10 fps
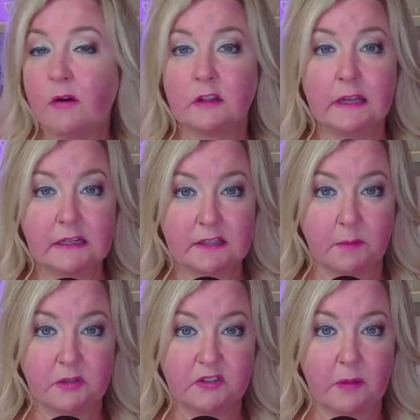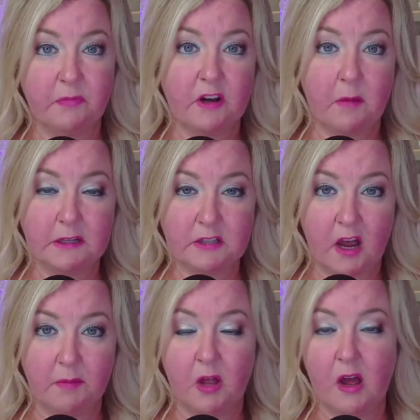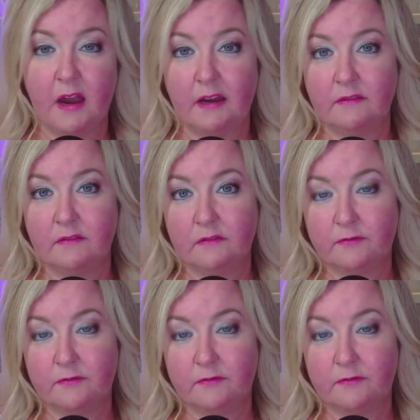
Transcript: it linked up to something on my timeline